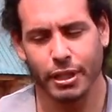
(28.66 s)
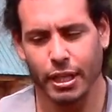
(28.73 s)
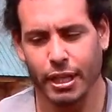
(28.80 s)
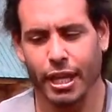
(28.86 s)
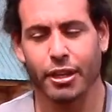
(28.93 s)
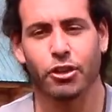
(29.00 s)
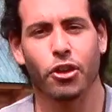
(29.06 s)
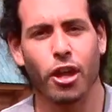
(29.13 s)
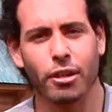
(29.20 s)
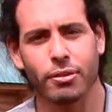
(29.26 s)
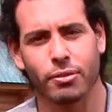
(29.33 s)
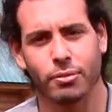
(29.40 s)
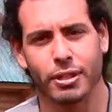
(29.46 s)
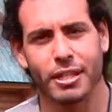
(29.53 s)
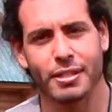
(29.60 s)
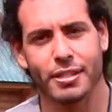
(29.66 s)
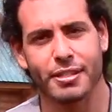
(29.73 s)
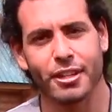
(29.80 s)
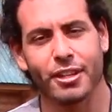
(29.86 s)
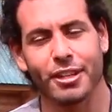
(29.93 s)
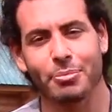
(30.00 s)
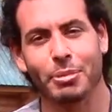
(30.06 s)
and not
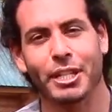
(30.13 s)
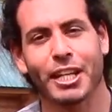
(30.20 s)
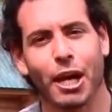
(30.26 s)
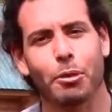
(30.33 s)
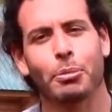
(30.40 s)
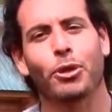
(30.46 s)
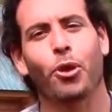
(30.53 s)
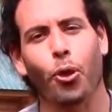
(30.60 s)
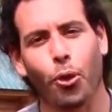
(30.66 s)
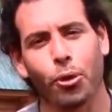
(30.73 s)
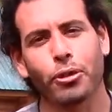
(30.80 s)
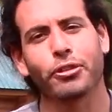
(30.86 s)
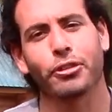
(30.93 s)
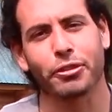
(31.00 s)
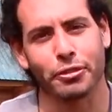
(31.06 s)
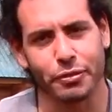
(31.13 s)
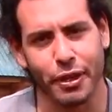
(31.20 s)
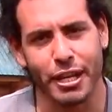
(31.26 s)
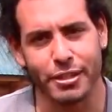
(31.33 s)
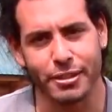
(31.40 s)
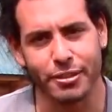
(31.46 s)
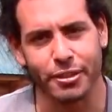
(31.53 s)
necessarily becoming older
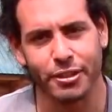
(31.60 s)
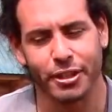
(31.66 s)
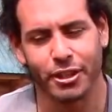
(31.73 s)
faster,